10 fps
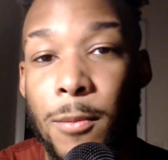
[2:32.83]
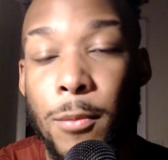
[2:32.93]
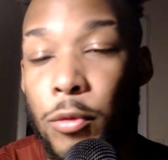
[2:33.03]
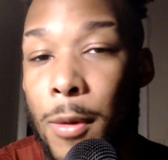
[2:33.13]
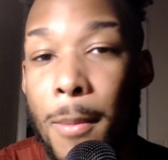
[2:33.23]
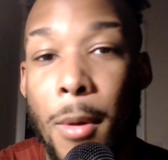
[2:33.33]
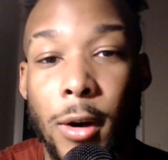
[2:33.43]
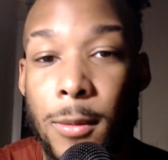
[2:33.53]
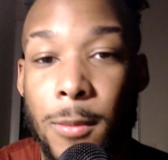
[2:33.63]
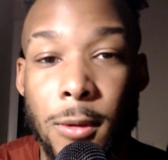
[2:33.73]

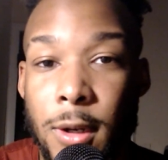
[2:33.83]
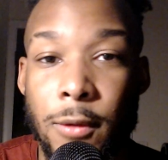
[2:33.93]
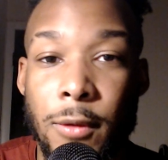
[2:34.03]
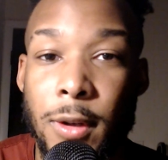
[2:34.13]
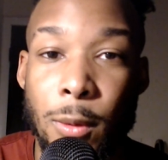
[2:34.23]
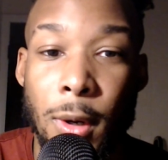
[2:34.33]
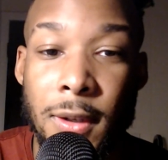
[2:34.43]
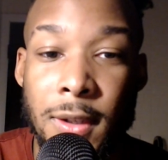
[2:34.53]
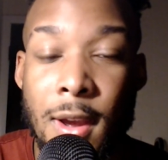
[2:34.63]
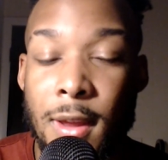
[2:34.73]
remarkable. It really was.
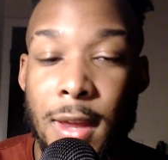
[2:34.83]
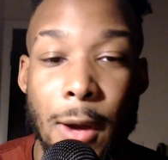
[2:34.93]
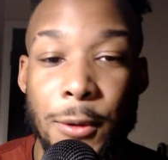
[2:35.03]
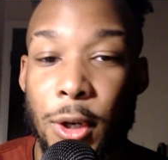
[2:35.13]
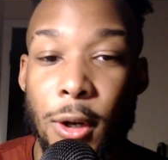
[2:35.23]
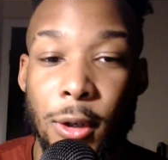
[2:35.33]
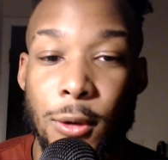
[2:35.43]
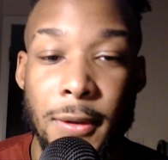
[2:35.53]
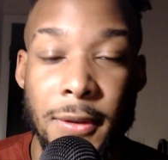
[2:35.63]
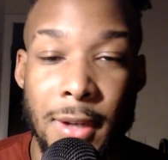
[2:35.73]
That was all
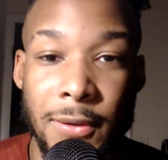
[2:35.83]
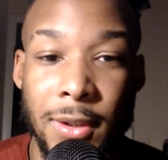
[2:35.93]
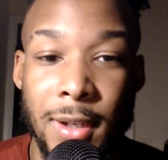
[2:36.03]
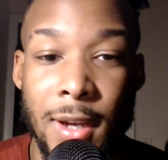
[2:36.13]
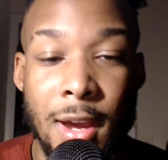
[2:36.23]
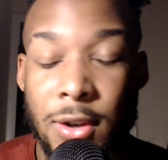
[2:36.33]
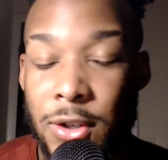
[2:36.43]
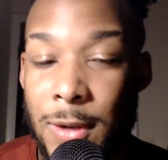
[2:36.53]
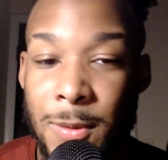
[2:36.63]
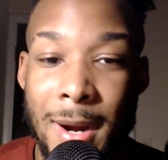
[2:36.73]
Kulusevski.
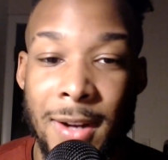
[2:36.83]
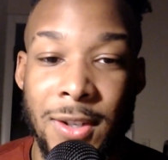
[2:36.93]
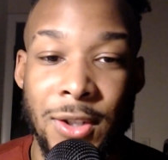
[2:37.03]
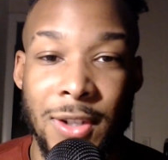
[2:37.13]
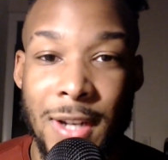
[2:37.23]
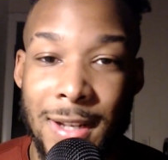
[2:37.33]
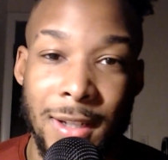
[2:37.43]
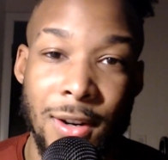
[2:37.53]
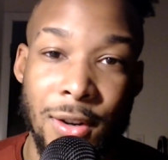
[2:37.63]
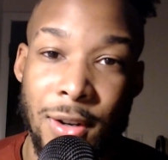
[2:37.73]
James Maddison just had to
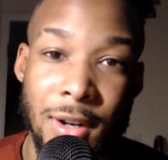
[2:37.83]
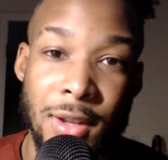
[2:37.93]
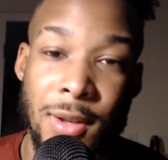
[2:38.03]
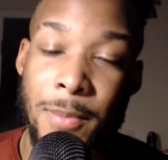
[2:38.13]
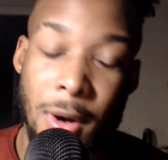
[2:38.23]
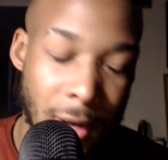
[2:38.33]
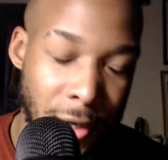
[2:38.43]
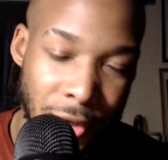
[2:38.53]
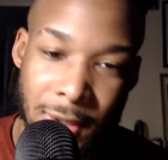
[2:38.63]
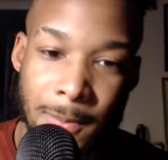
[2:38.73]
get underneath the ball and
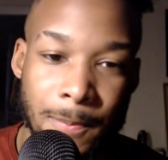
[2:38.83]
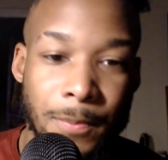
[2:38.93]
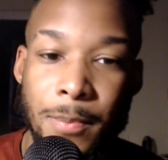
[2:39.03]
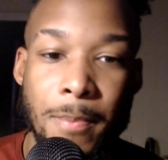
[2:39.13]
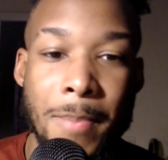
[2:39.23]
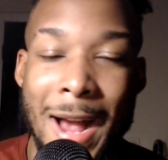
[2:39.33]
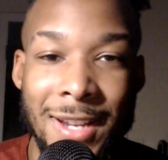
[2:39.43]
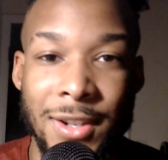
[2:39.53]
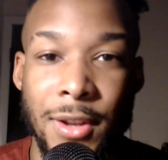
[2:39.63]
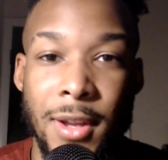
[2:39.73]
just
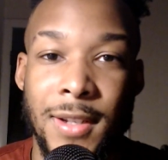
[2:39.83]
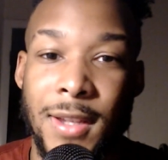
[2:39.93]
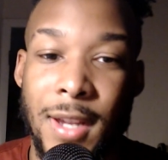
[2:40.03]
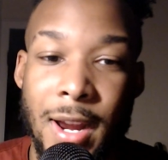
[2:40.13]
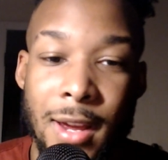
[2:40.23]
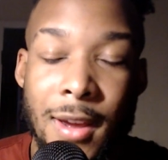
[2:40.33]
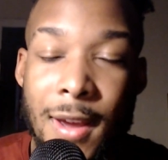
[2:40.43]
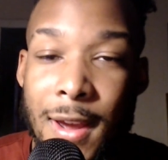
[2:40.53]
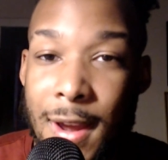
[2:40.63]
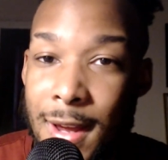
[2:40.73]
pass it into the net.
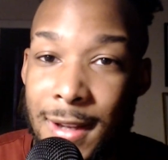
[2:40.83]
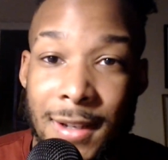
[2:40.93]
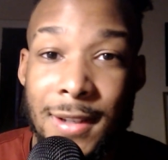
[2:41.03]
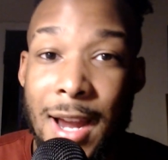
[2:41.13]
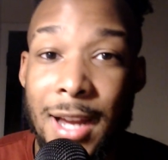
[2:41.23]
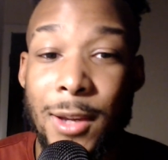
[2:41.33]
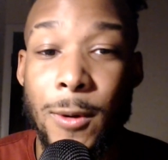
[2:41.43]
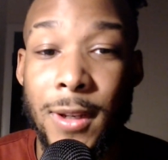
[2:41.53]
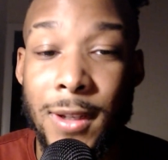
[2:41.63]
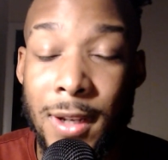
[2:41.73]
And that's exactly
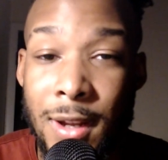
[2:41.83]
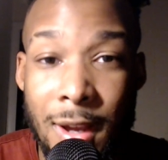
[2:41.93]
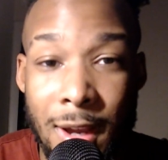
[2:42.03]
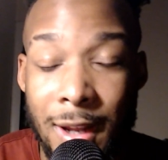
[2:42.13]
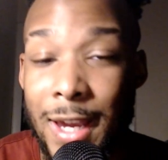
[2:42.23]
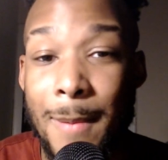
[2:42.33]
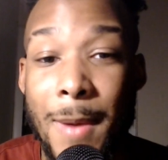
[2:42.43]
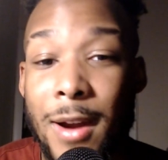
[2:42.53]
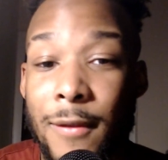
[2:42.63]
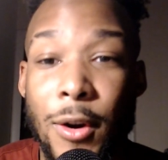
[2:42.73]
what he did. And it came
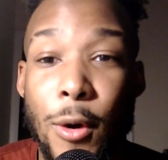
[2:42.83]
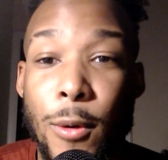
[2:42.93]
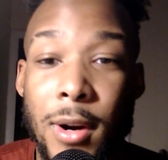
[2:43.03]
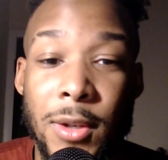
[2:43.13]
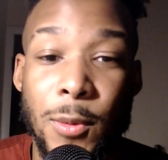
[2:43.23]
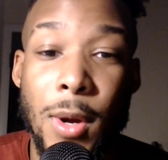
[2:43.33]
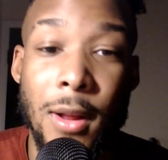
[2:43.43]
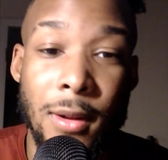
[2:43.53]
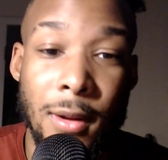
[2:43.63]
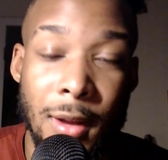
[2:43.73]
out of nowhere as
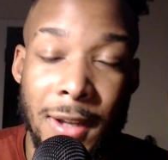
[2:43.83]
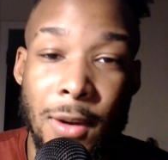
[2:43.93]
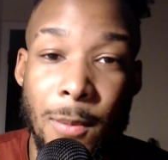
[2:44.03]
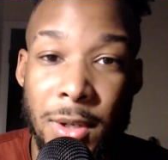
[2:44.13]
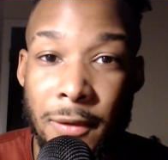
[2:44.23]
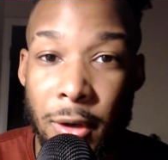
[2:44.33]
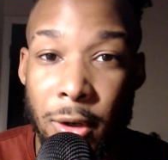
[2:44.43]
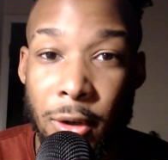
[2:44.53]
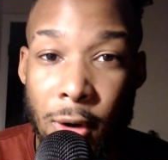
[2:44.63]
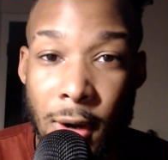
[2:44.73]
well. That's how much of a
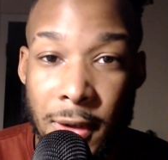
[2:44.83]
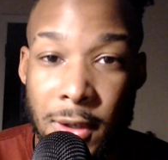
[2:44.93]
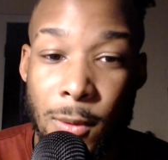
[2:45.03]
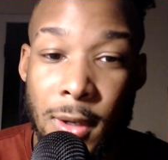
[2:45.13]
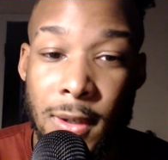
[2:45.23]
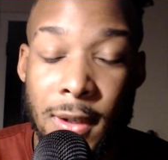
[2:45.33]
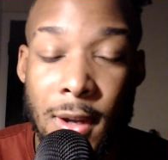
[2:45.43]
good cross it was.